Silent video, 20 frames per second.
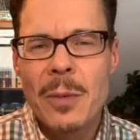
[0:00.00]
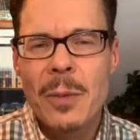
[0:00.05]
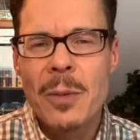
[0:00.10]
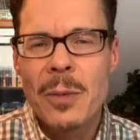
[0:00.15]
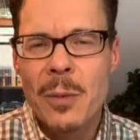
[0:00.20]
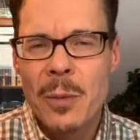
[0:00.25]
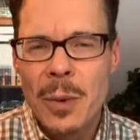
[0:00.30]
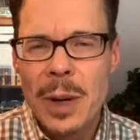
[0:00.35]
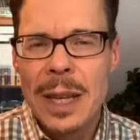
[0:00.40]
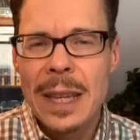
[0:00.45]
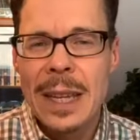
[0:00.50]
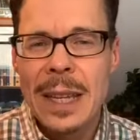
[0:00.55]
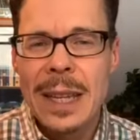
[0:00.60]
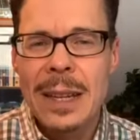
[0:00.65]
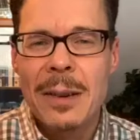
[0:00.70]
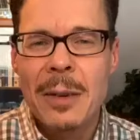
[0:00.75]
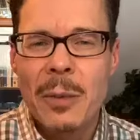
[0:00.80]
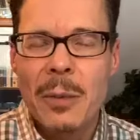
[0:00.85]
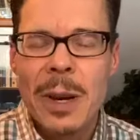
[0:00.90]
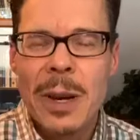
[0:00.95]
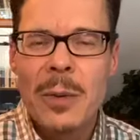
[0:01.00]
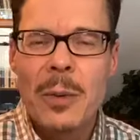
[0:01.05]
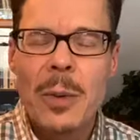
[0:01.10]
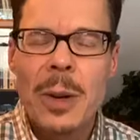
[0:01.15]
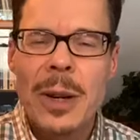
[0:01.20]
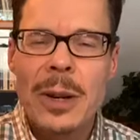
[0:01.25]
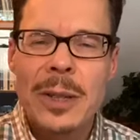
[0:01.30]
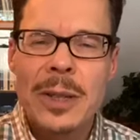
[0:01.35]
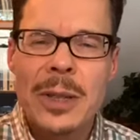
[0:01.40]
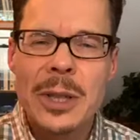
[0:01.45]
really, when
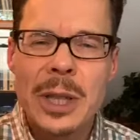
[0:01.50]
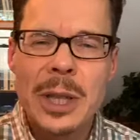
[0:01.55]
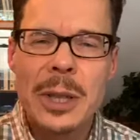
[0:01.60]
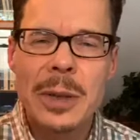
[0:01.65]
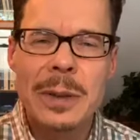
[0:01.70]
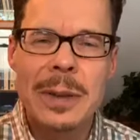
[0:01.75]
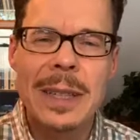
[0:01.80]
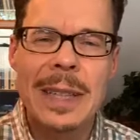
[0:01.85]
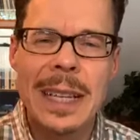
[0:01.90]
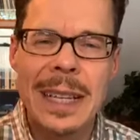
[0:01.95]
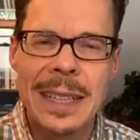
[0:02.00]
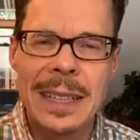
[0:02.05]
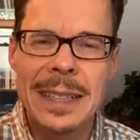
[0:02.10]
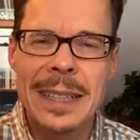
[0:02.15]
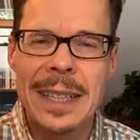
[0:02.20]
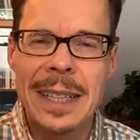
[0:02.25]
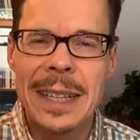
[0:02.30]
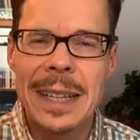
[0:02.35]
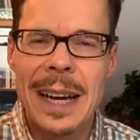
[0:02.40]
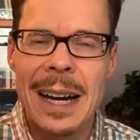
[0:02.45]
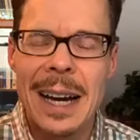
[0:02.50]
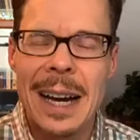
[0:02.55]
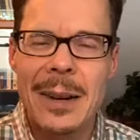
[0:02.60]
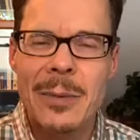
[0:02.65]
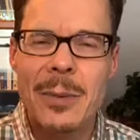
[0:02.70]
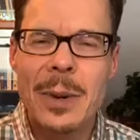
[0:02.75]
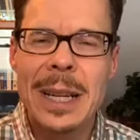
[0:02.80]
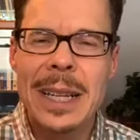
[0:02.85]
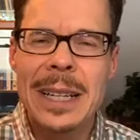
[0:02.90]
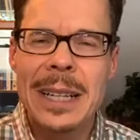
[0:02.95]
we're tuned into
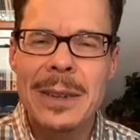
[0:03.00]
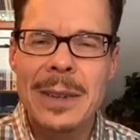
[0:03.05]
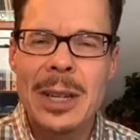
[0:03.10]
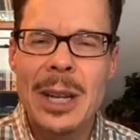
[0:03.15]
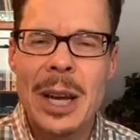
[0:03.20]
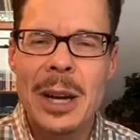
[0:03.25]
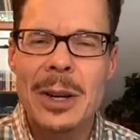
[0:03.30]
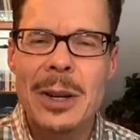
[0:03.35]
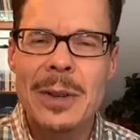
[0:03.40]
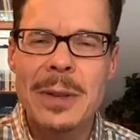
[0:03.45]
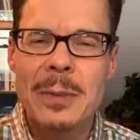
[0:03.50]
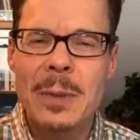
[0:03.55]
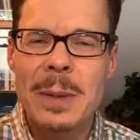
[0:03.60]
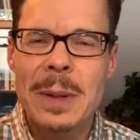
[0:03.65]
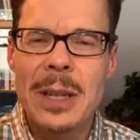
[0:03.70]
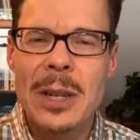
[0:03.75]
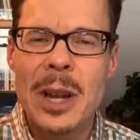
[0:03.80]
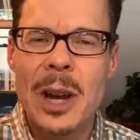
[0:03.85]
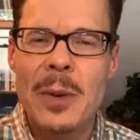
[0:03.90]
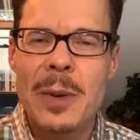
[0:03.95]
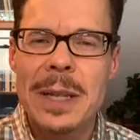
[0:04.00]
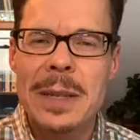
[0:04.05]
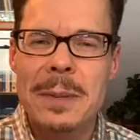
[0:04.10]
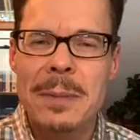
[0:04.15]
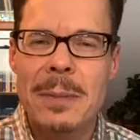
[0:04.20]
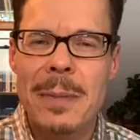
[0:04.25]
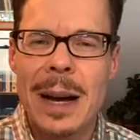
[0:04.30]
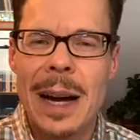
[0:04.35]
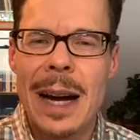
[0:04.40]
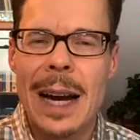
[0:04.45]
God, we know His
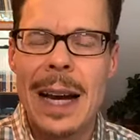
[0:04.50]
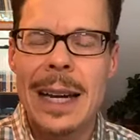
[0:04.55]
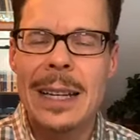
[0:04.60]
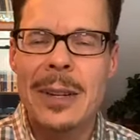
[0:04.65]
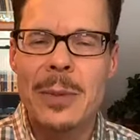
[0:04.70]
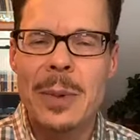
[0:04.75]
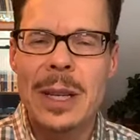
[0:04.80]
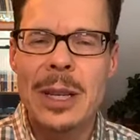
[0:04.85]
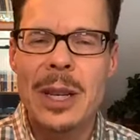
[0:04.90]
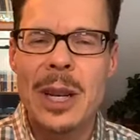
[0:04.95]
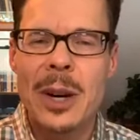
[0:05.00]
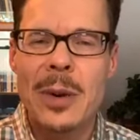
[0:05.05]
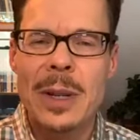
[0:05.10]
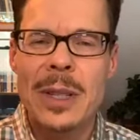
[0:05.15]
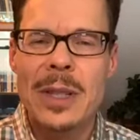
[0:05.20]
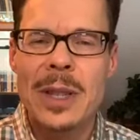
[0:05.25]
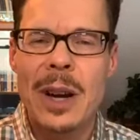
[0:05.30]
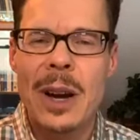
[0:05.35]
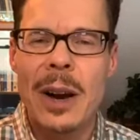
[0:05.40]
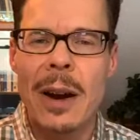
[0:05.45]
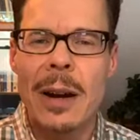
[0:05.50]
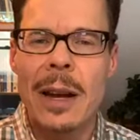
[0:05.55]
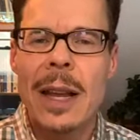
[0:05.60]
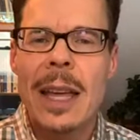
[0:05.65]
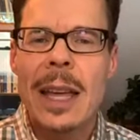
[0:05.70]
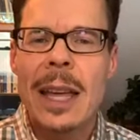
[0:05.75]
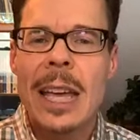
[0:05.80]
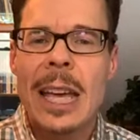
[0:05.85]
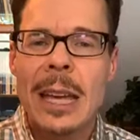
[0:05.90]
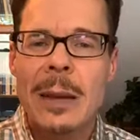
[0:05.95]
mind and we know His heart,
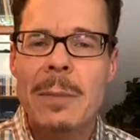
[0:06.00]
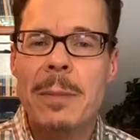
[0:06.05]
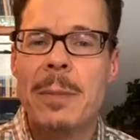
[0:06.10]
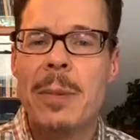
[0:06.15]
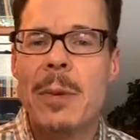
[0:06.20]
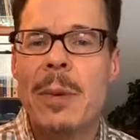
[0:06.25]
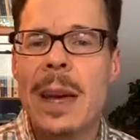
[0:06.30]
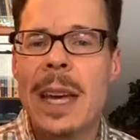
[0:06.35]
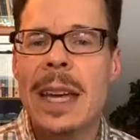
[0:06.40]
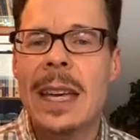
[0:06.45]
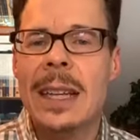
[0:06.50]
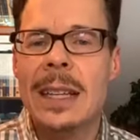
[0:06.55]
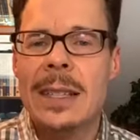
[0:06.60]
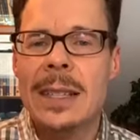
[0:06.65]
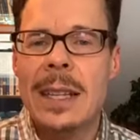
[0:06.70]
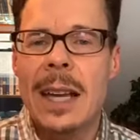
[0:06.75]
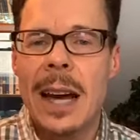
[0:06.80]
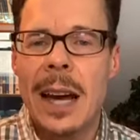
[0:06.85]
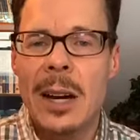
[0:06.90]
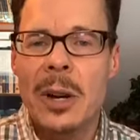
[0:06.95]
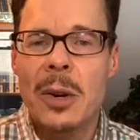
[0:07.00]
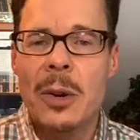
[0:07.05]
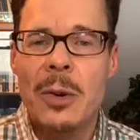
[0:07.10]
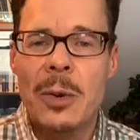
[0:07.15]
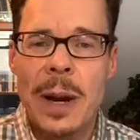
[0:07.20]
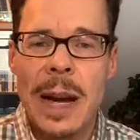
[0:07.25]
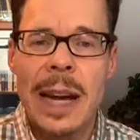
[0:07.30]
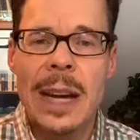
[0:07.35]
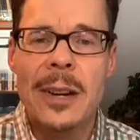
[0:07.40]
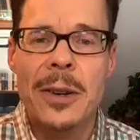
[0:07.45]
it brings a
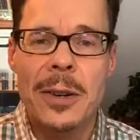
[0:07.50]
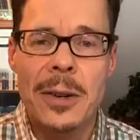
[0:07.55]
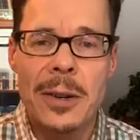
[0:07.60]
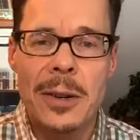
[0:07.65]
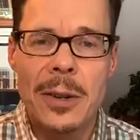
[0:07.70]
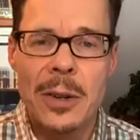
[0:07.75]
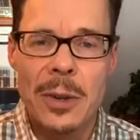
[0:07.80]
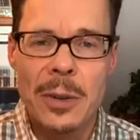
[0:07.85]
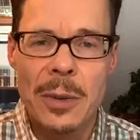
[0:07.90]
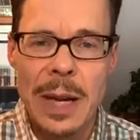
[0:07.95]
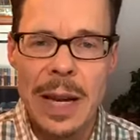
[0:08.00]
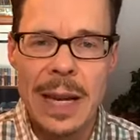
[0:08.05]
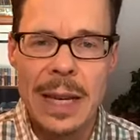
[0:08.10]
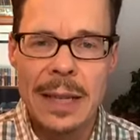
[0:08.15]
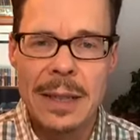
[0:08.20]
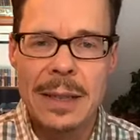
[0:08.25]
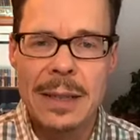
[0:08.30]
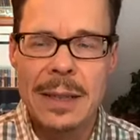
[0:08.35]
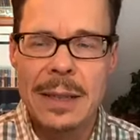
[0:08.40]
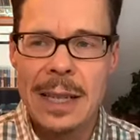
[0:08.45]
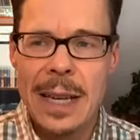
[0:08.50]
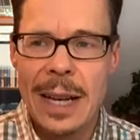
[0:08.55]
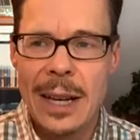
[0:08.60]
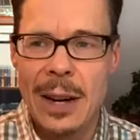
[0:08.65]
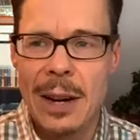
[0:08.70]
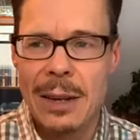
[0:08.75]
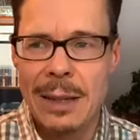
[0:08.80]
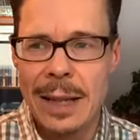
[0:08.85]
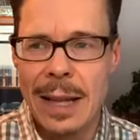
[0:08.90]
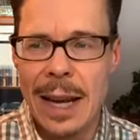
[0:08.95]
greater grace in
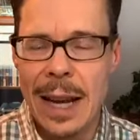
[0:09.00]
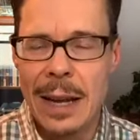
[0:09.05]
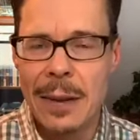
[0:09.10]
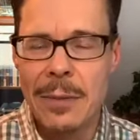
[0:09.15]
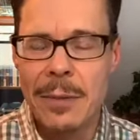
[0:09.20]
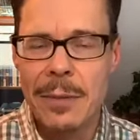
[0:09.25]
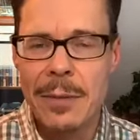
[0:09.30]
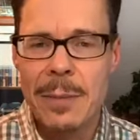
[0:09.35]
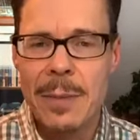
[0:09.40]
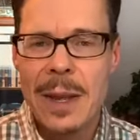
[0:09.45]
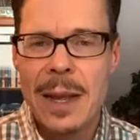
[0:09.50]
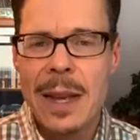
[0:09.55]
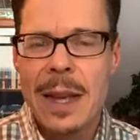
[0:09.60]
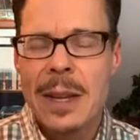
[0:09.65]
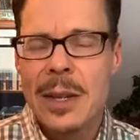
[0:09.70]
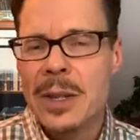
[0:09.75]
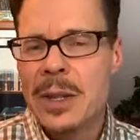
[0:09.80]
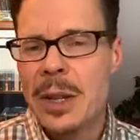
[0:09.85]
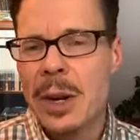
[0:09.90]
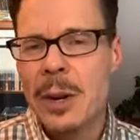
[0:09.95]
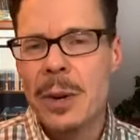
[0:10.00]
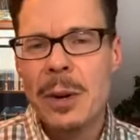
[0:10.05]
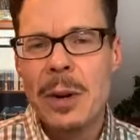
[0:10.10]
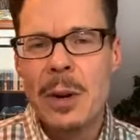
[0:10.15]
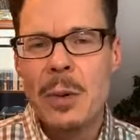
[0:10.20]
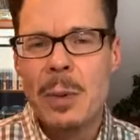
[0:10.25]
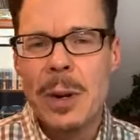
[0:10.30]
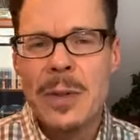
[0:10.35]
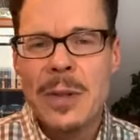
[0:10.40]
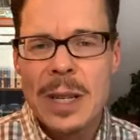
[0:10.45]
our life. So
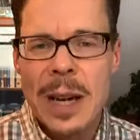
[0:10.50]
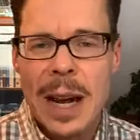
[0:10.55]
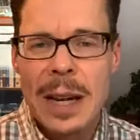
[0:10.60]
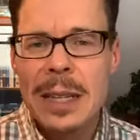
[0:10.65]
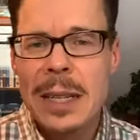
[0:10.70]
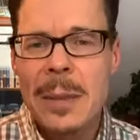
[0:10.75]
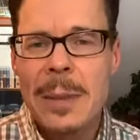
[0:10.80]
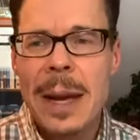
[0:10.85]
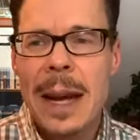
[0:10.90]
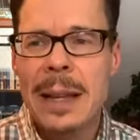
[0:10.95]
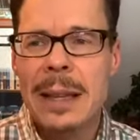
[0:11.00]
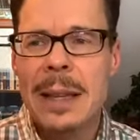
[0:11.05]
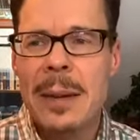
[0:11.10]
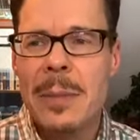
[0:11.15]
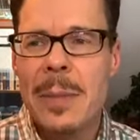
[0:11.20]
we've talked about the